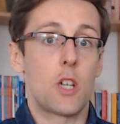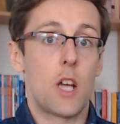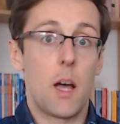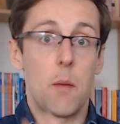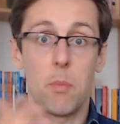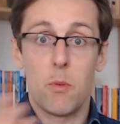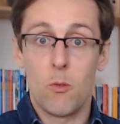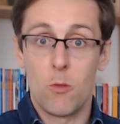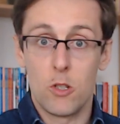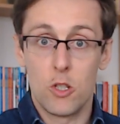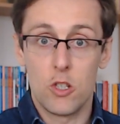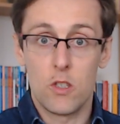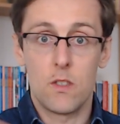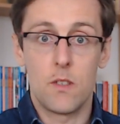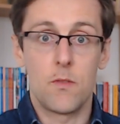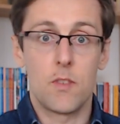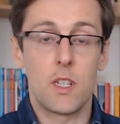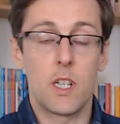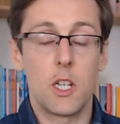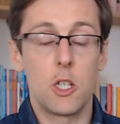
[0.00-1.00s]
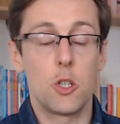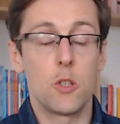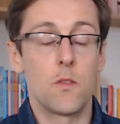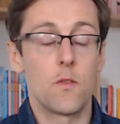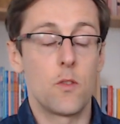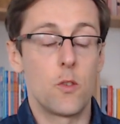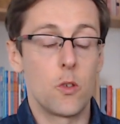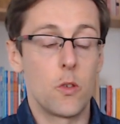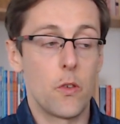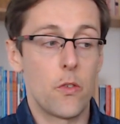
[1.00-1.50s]
gap or a justification
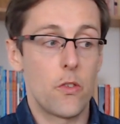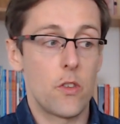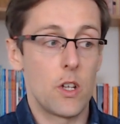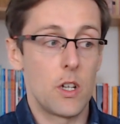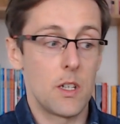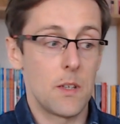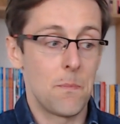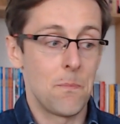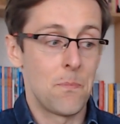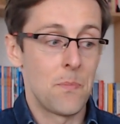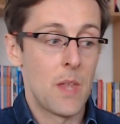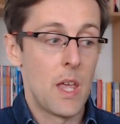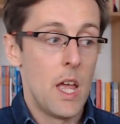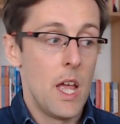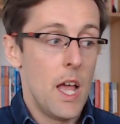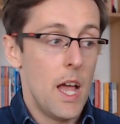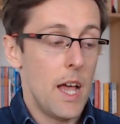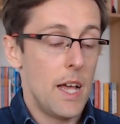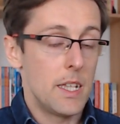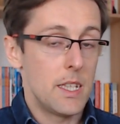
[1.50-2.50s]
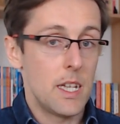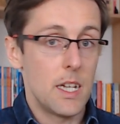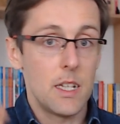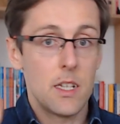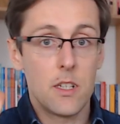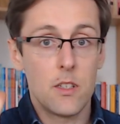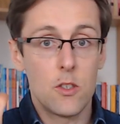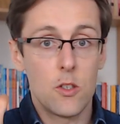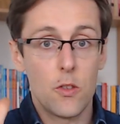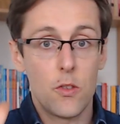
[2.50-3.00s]
for your study. And
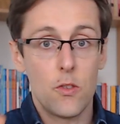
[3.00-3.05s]
then the